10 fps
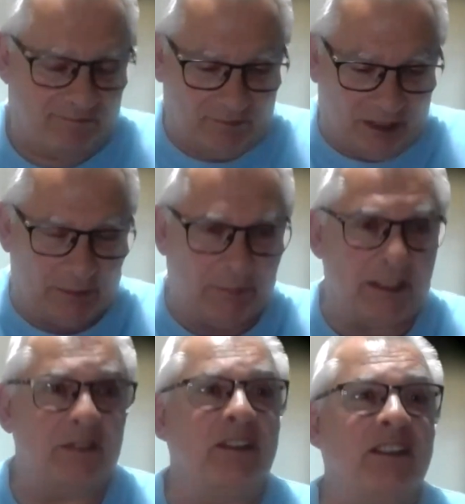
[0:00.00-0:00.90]

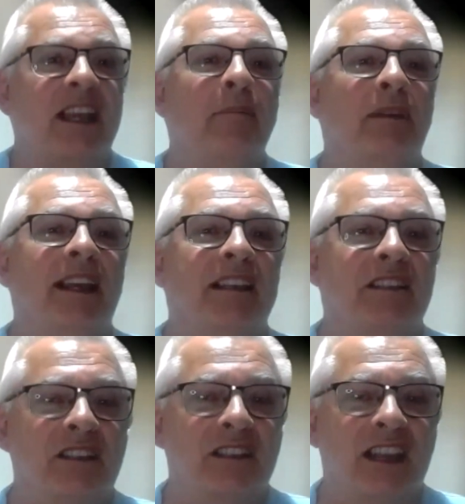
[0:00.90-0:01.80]
specific templates
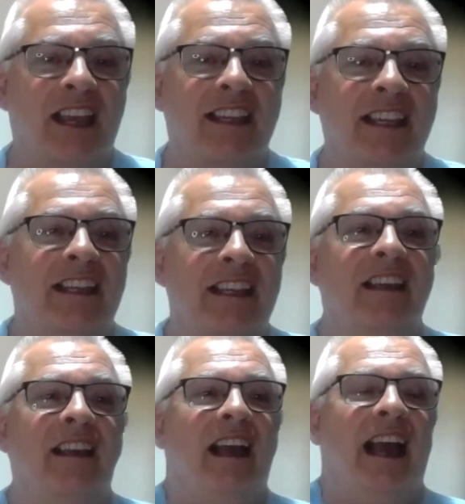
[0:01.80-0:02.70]

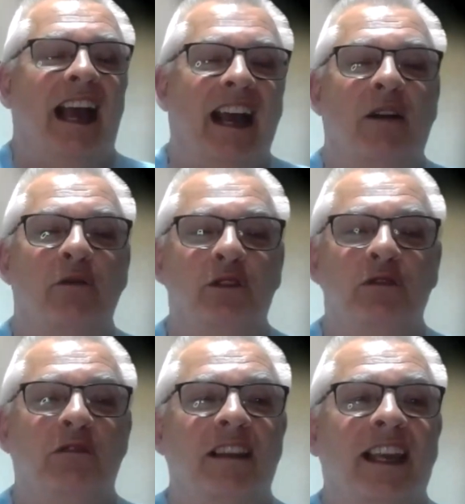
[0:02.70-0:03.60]
saying, how do
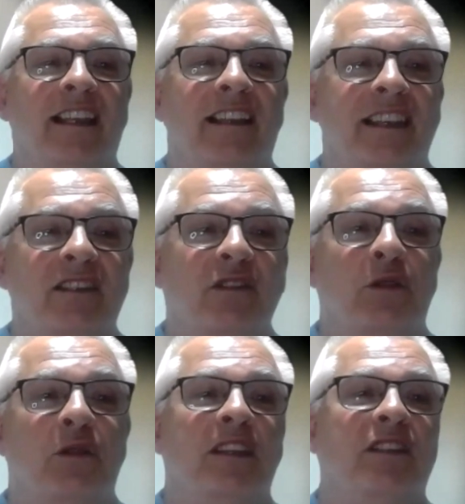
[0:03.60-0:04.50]
you relate this
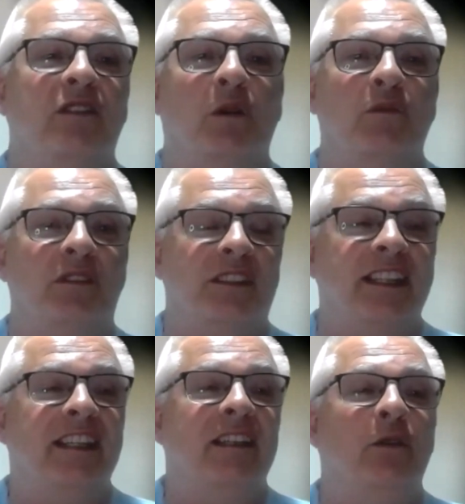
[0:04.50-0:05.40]
to this
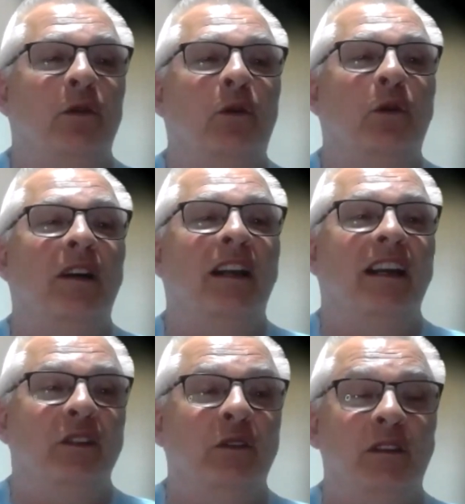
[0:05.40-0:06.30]
quantity, or
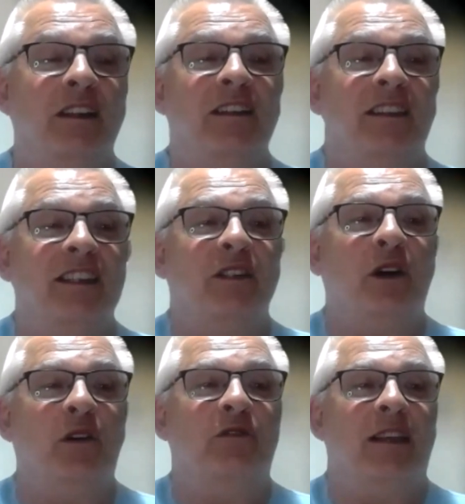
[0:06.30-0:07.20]
you've learned this
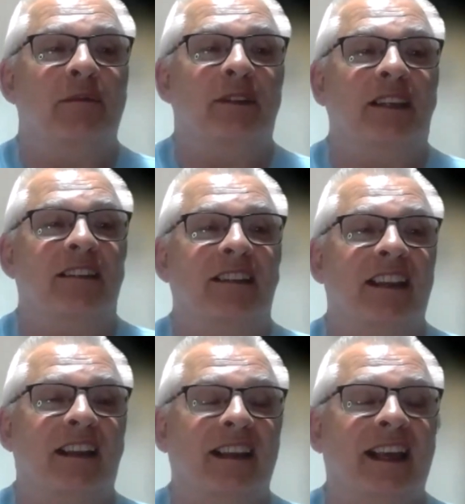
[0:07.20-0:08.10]
concept
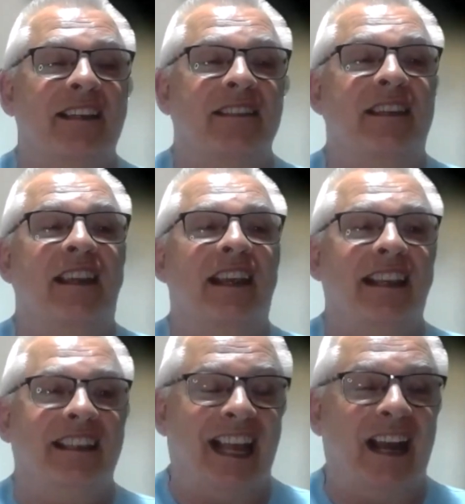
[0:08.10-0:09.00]
in class,
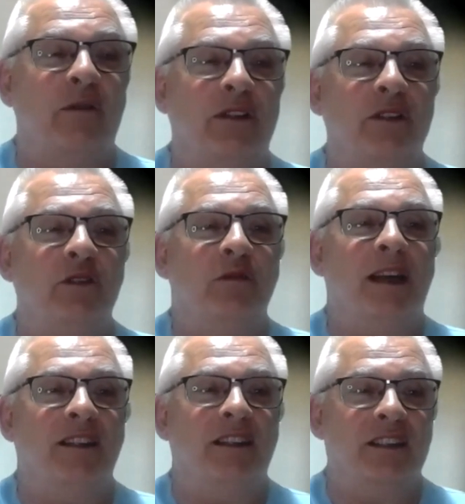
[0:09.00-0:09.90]
now can you
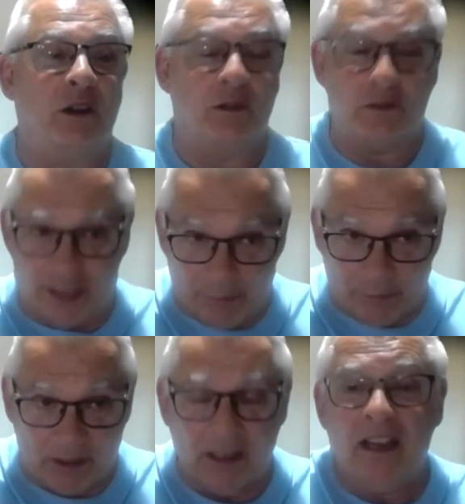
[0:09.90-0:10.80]
measure this
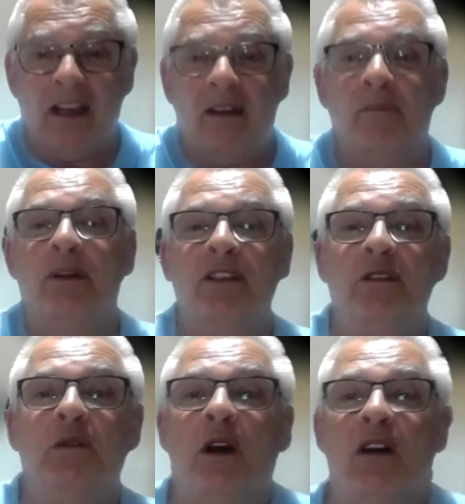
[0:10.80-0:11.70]
concept? But
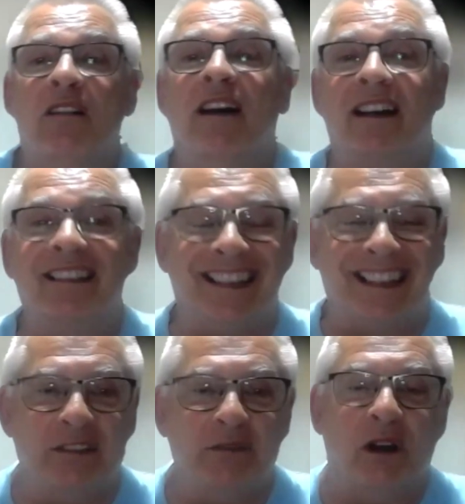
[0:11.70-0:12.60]
you are
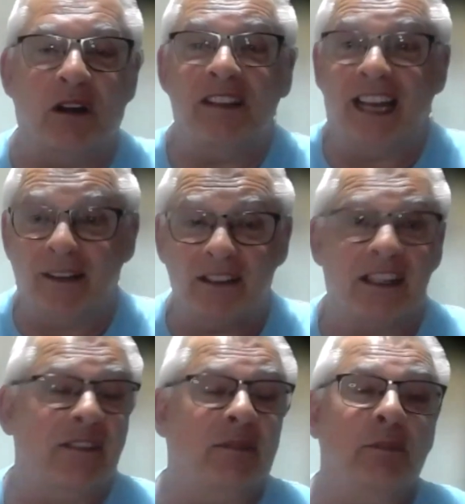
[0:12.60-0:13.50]
allowed, as
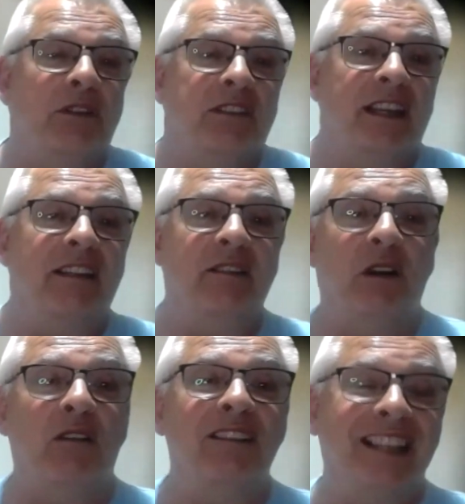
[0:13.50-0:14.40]
David points out, you
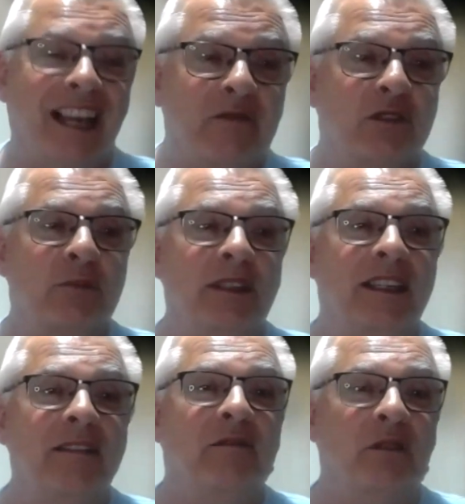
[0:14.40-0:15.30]
are allowed to
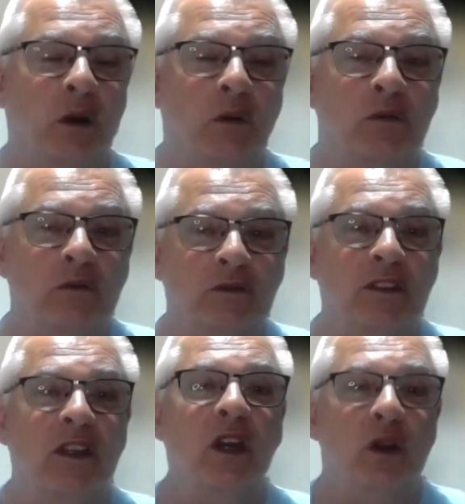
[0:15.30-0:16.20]
be
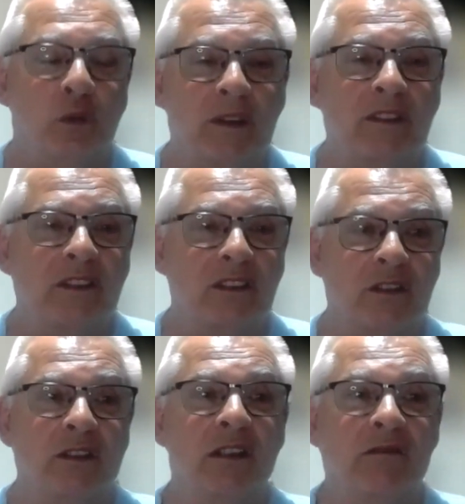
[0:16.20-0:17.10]
involved with the
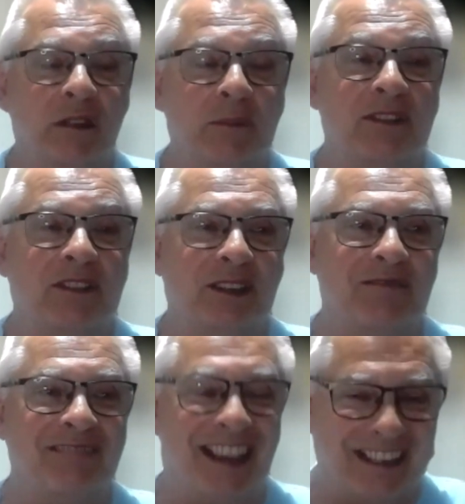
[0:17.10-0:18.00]
student groups,
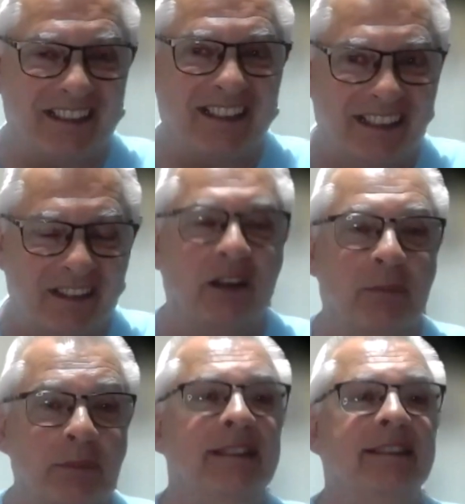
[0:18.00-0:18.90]
directing
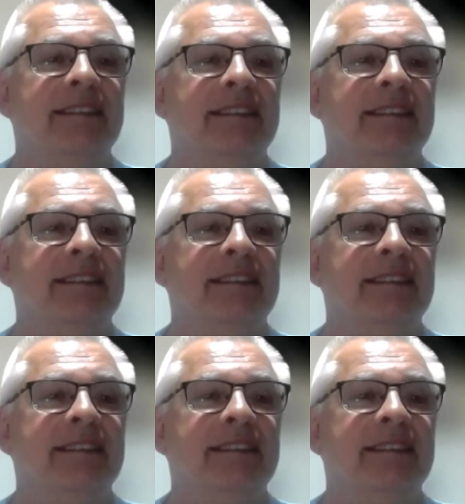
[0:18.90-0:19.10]
them